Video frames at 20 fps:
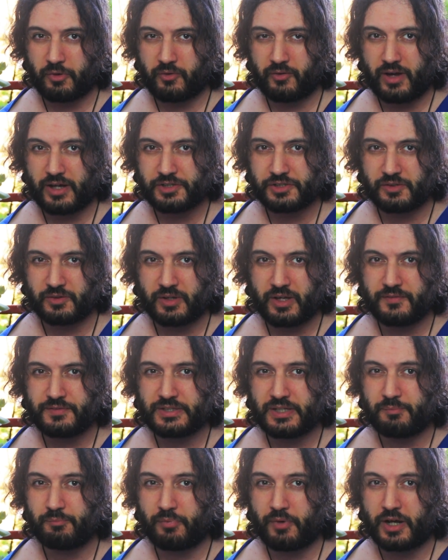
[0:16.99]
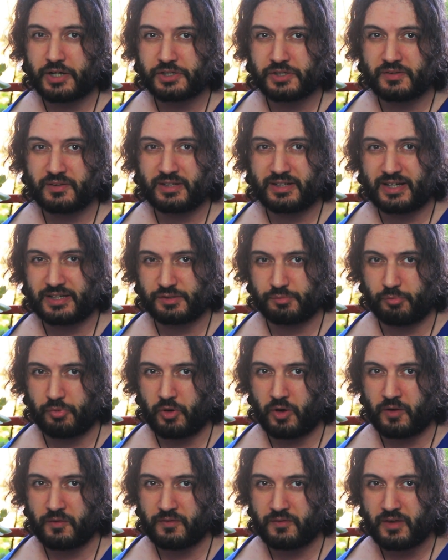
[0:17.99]
progression gives the impression that as
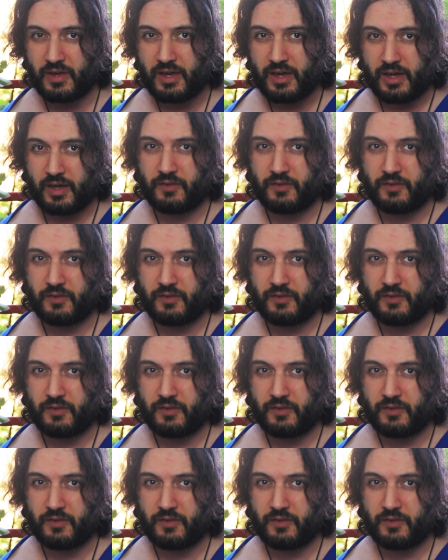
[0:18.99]
bronze